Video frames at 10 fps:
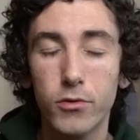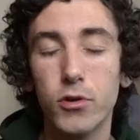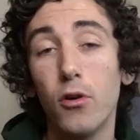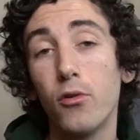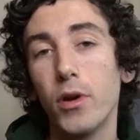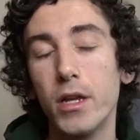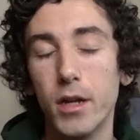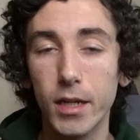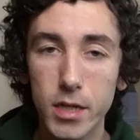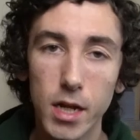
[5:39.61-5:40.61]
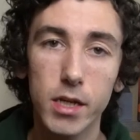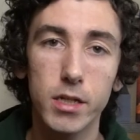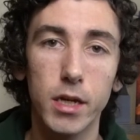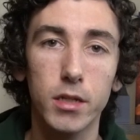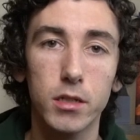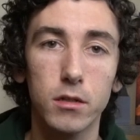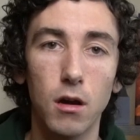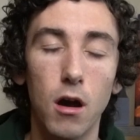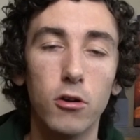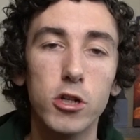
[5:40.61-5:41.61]
So in 1986,
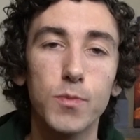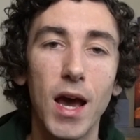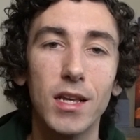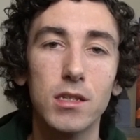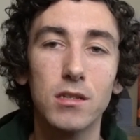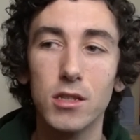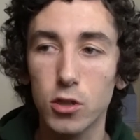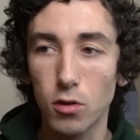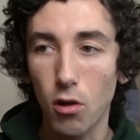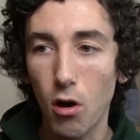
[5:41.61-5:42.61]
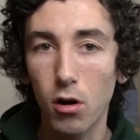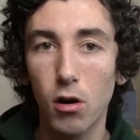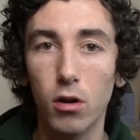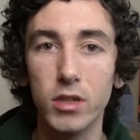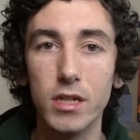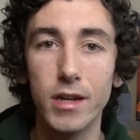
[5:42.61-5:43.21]
Congress passes this law called the